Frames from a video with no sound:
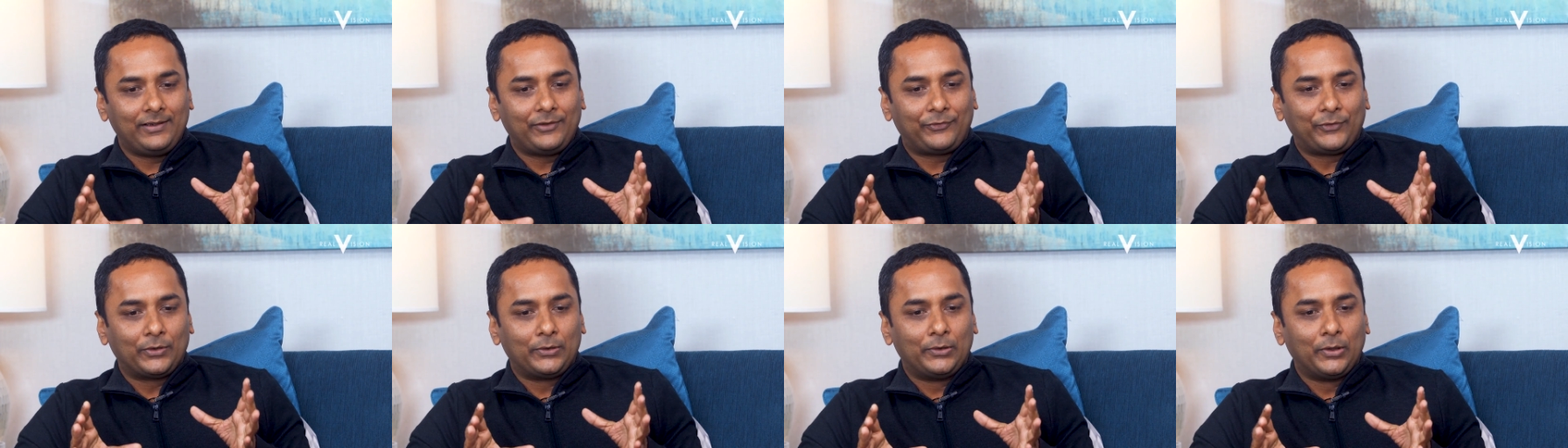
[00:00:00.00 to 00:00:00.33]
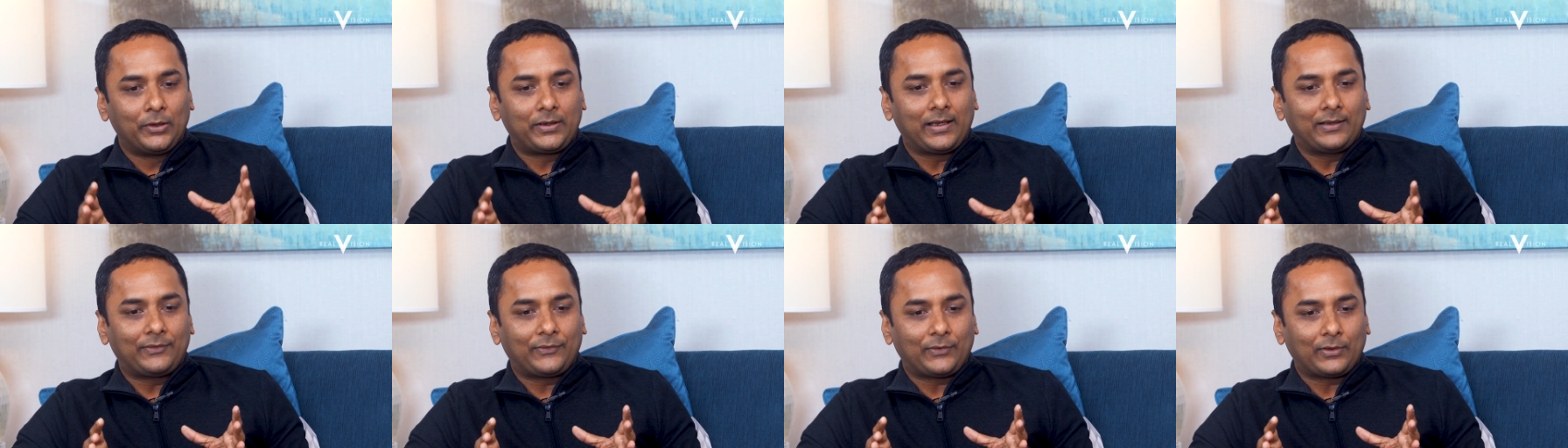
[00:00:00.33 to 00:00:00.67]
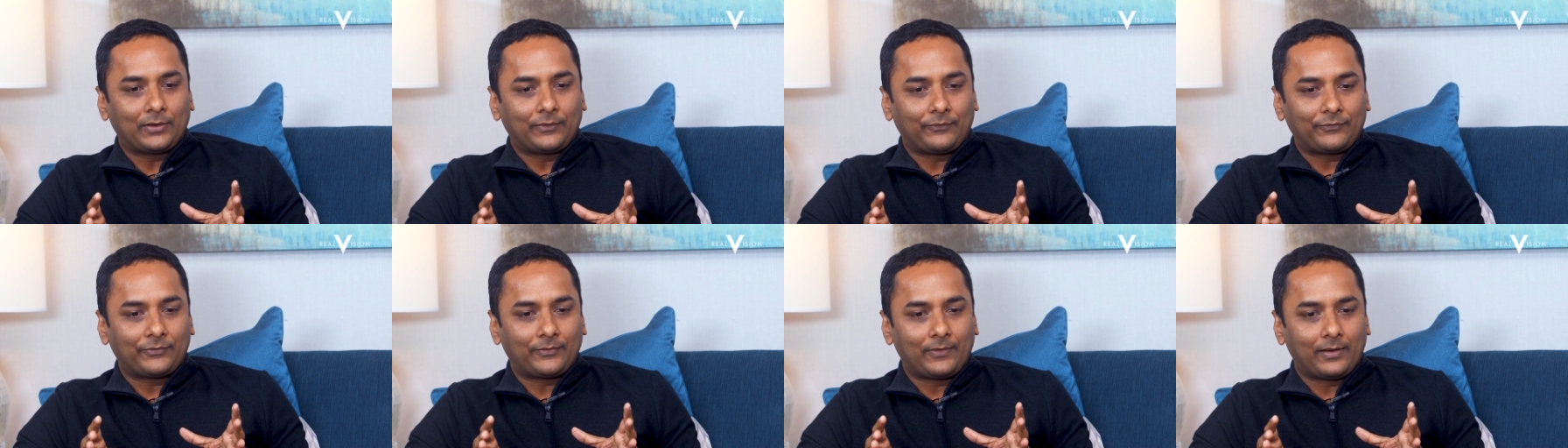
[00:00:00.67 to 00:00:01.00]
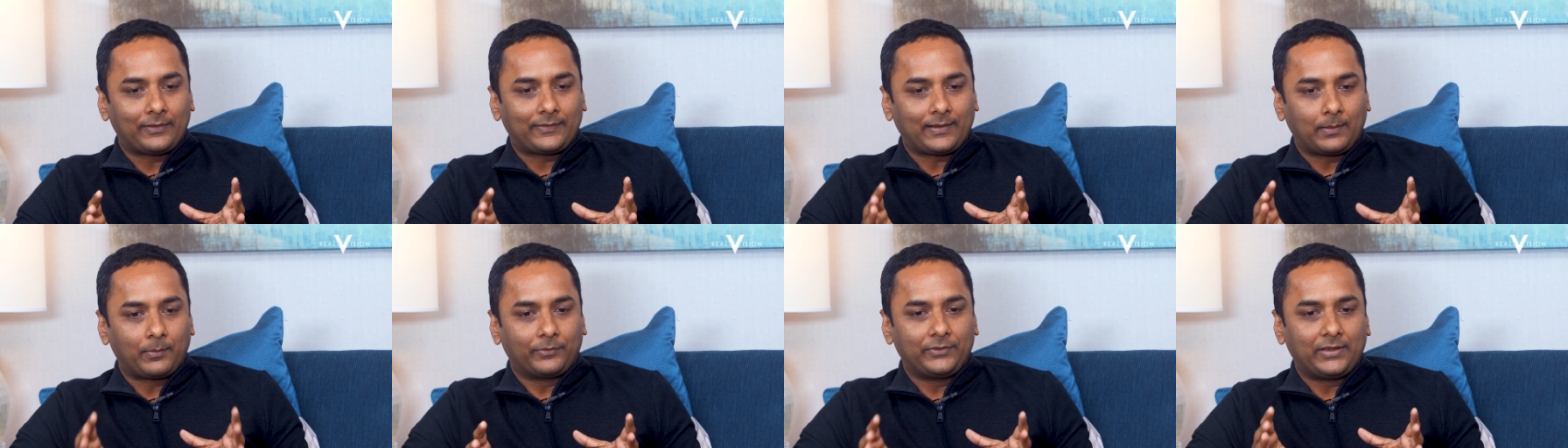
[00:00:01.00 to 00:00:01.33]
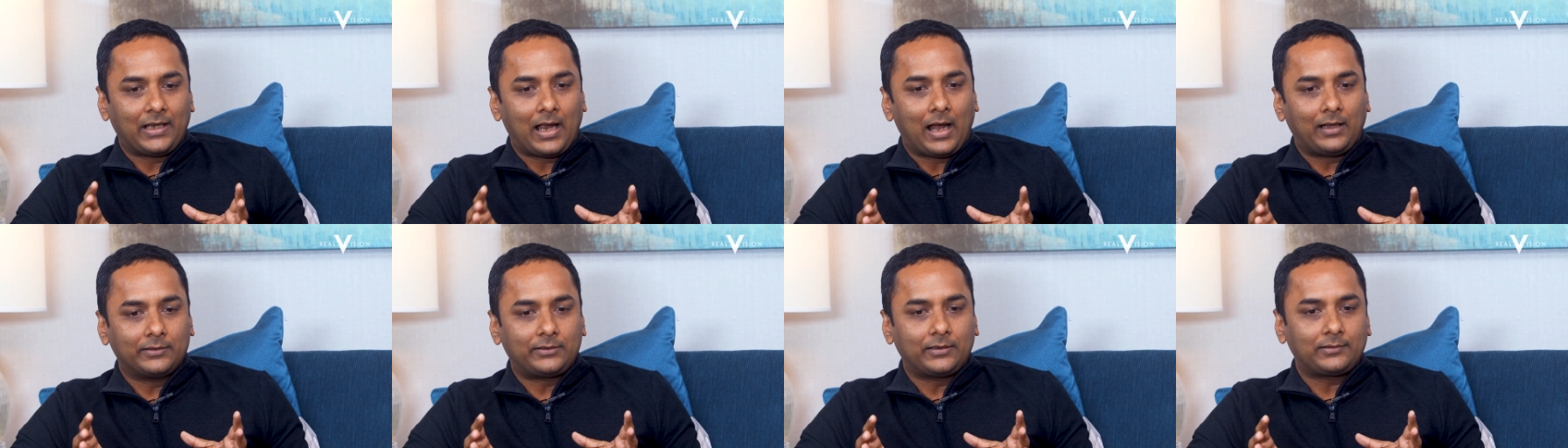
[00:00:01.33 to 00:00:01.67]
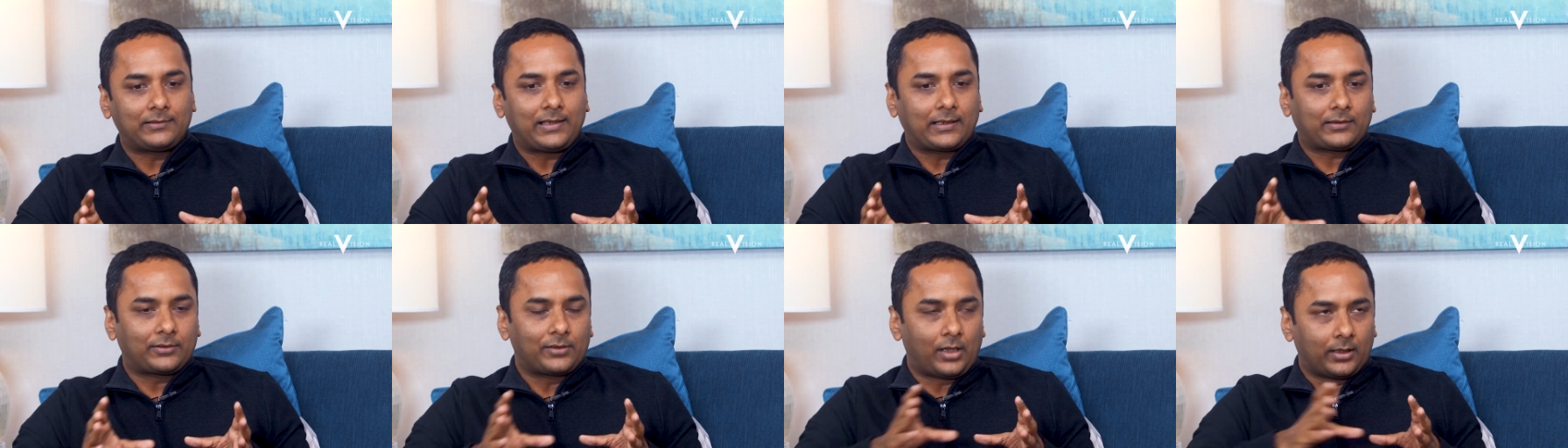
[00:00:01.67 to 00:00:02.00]
if you look at sort of uh, some of the
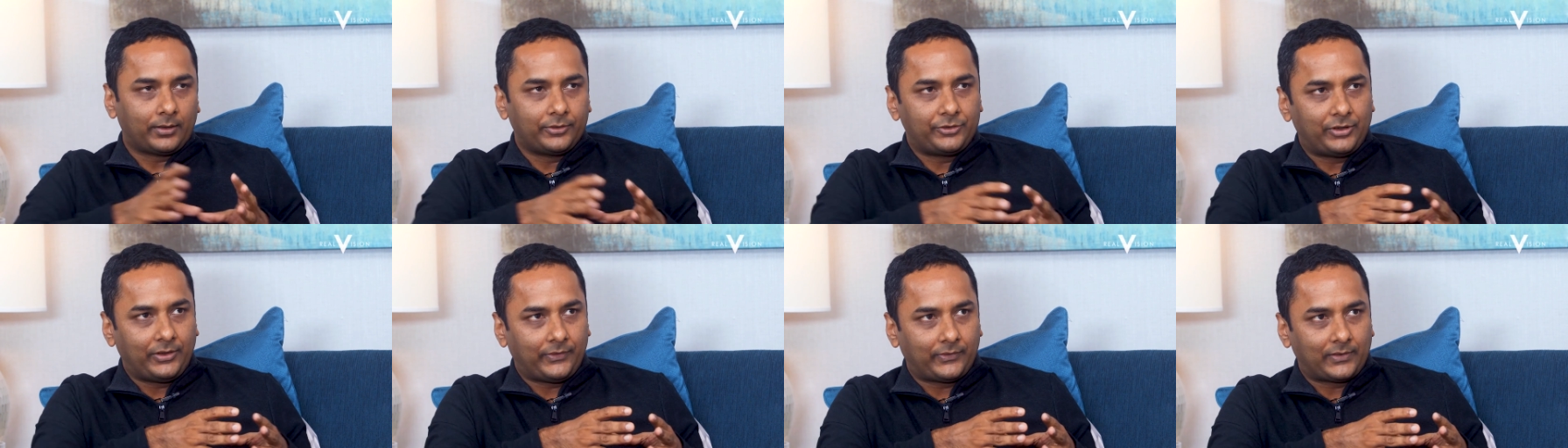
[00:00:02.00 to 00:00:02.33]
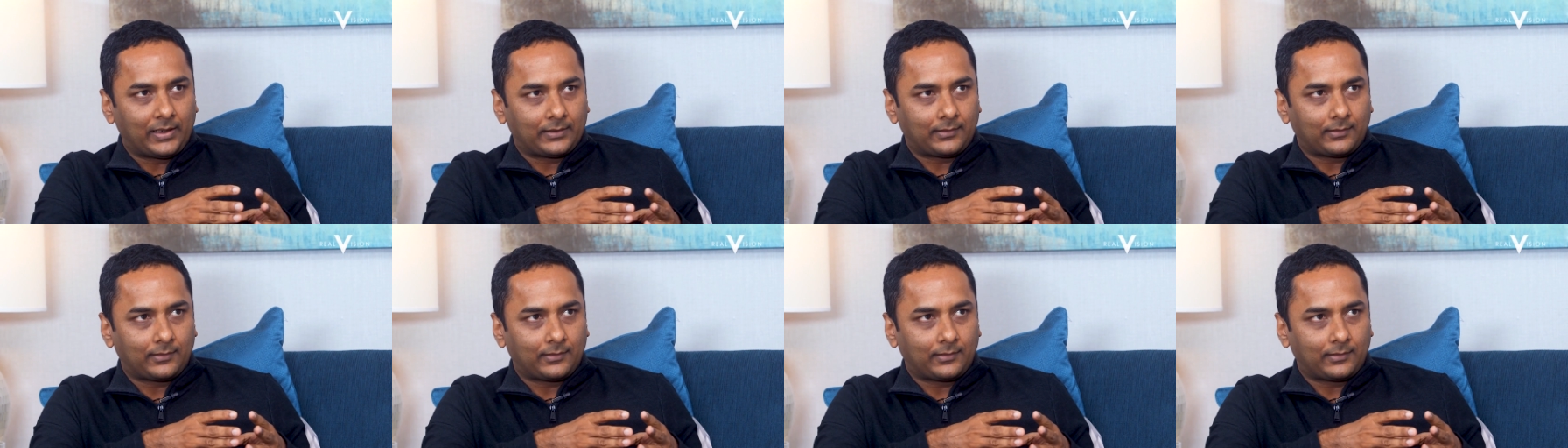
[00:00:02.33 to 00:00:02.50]
other technologies